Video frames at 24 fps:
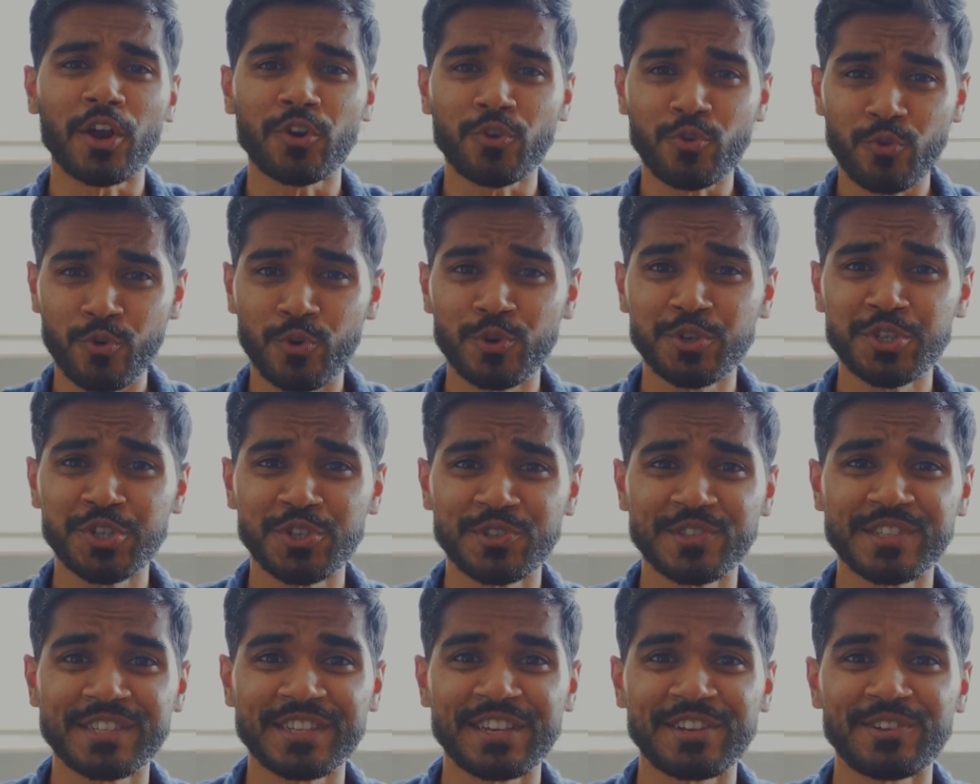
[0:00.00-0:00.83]
a
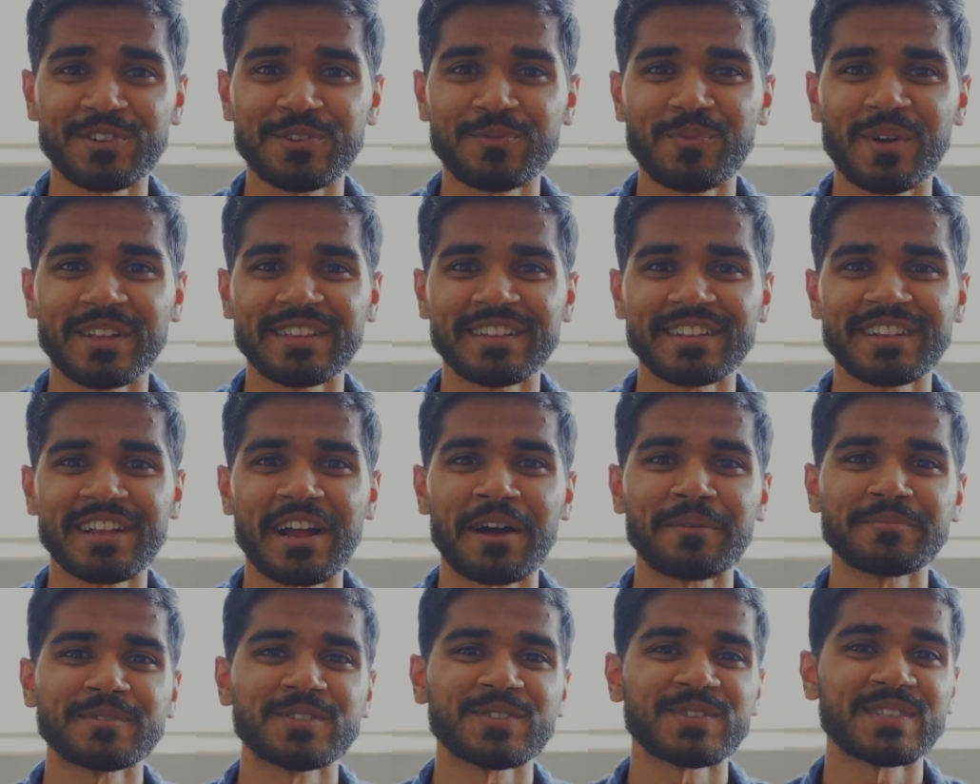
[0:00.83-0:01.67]
crucial skill when it
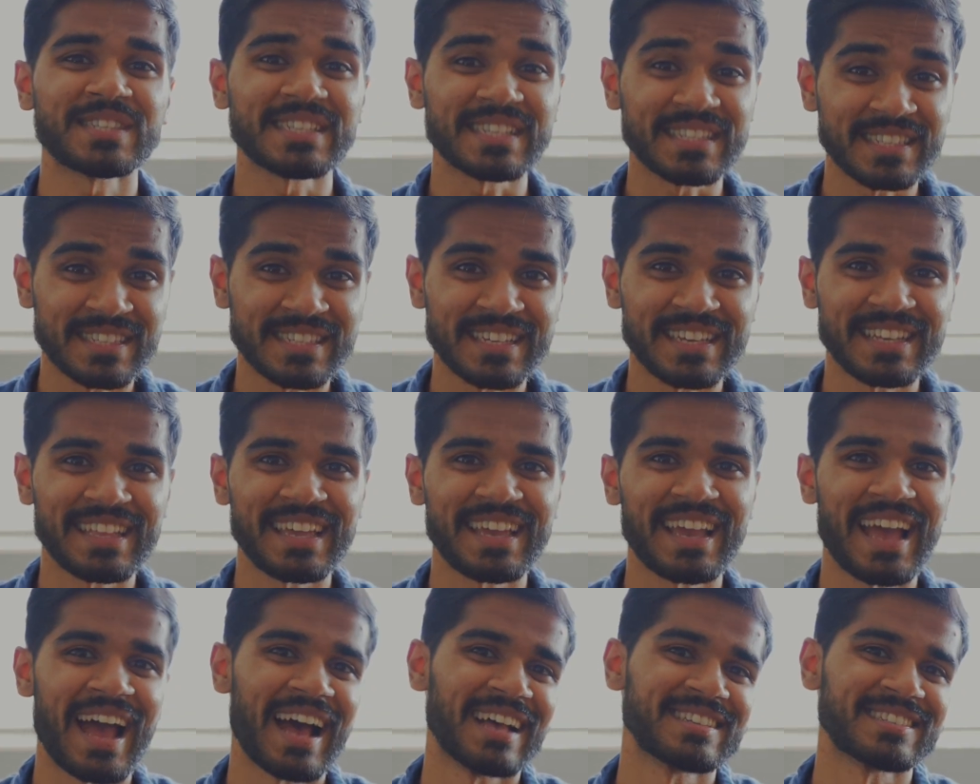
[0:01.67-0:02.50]
comes to
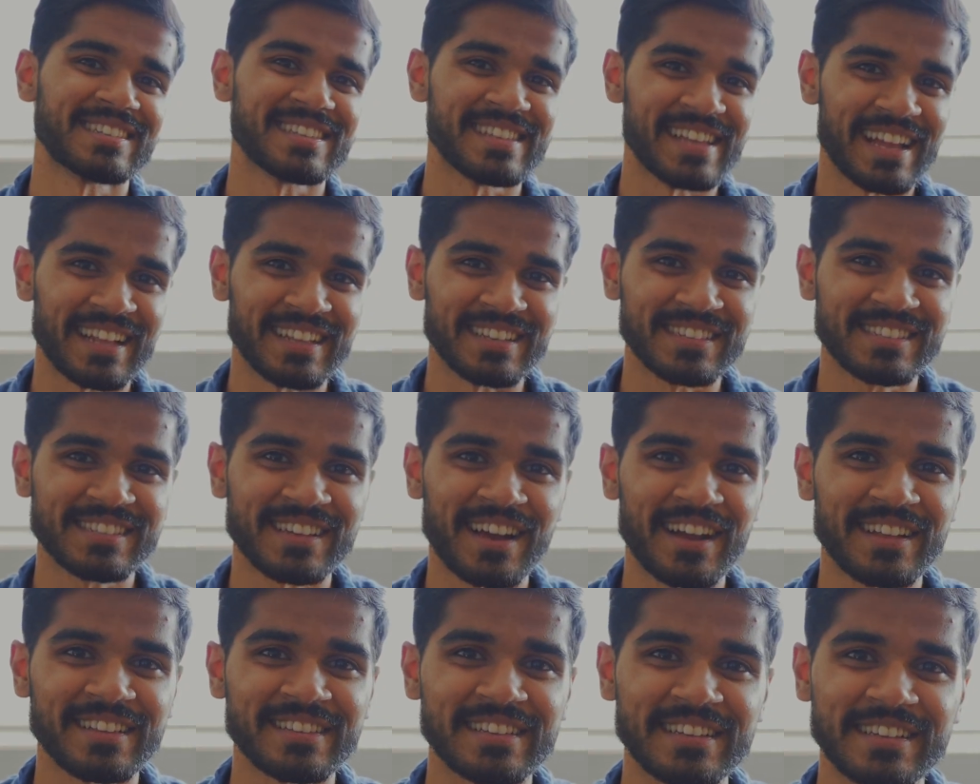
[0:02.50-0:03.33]
succeeding as a data
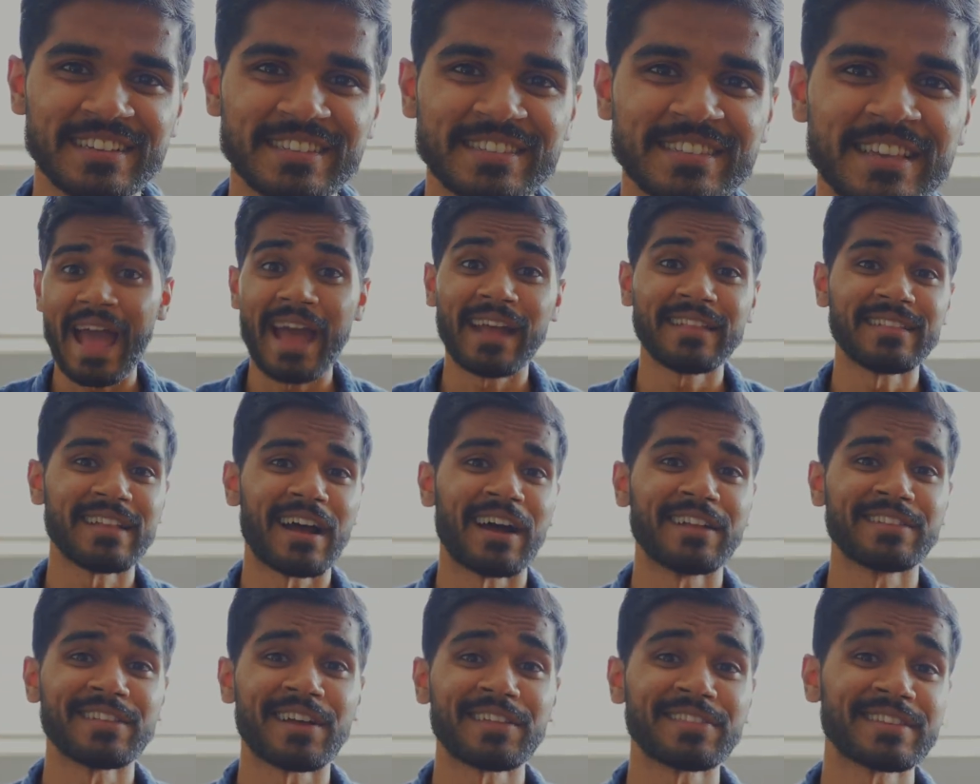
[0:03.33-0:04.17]
scientist. And
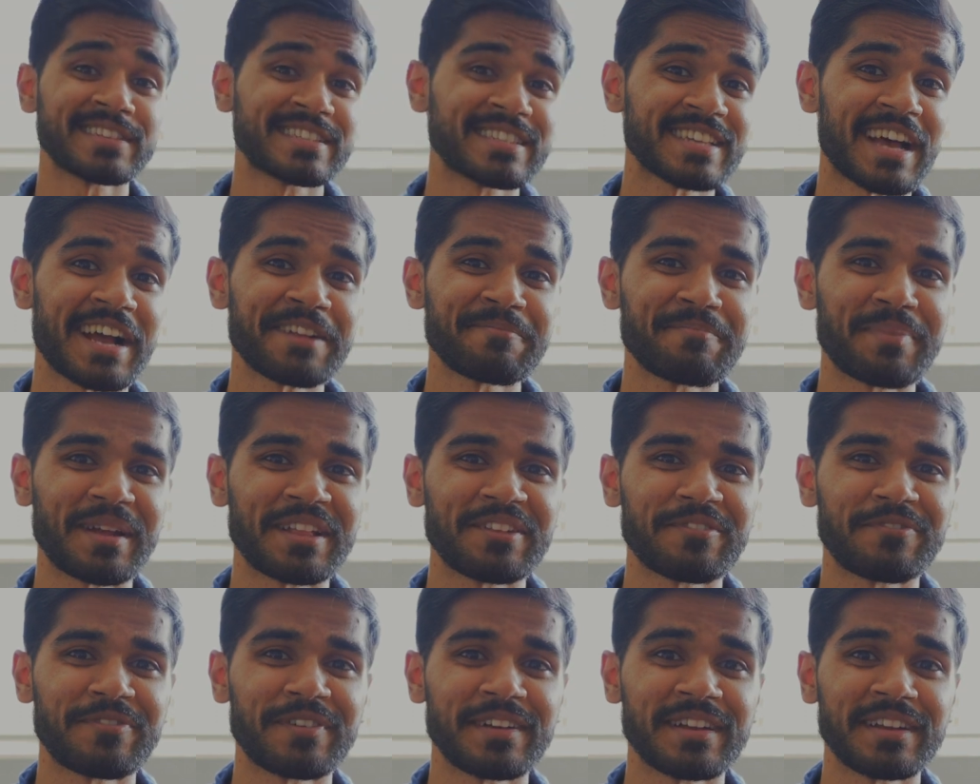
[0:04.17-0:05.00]
another side
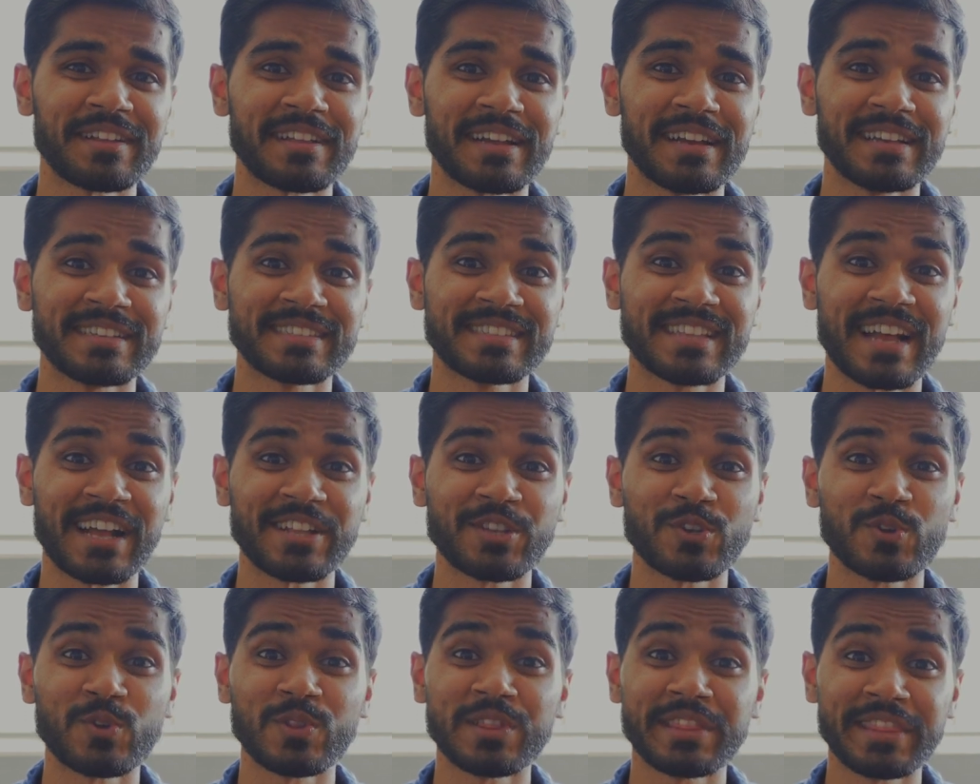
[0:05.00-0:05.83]
benefit is
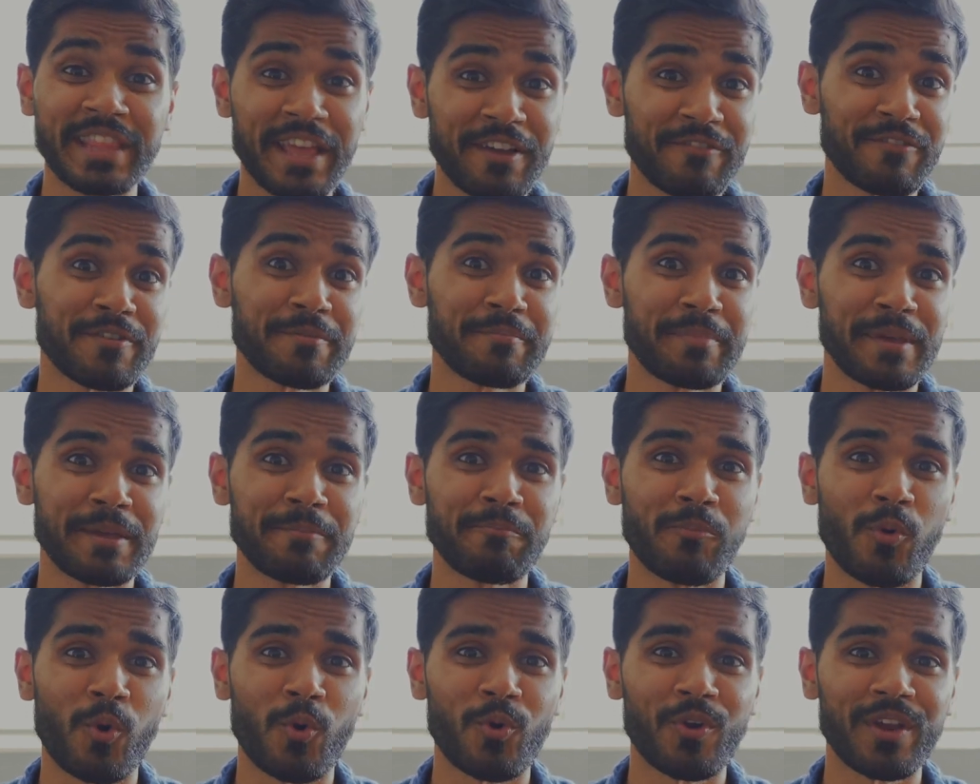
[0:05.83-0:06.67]
that you'll never be
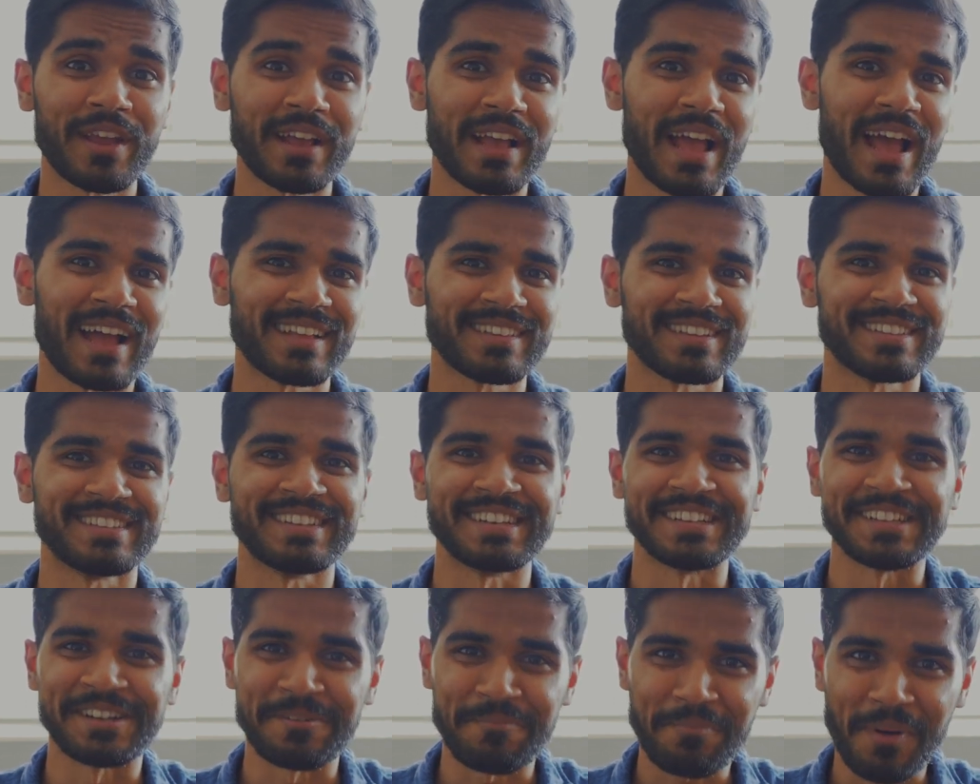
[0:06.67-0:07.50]
boring at a dinner